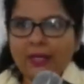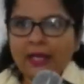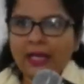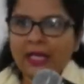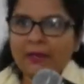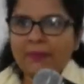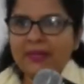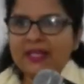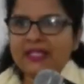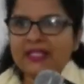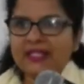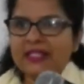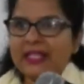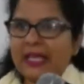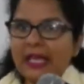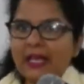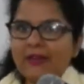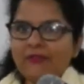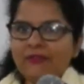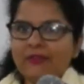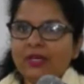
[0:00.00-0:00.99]
and be
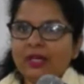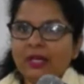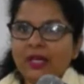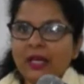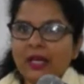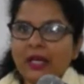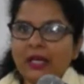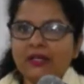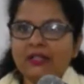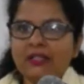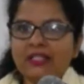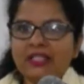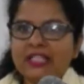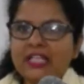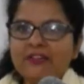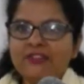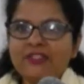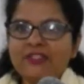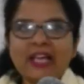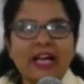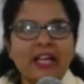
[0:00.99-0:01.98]
saved and
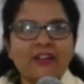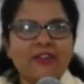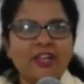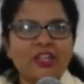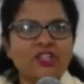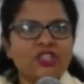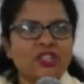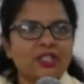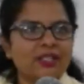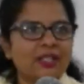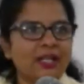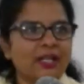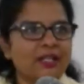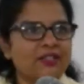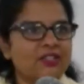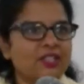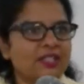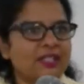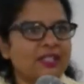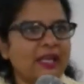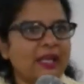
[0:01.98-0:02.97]
receive salvation and
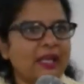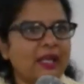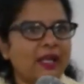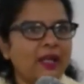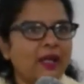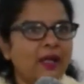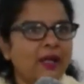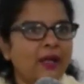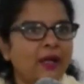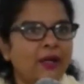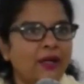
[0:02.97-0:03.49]
just say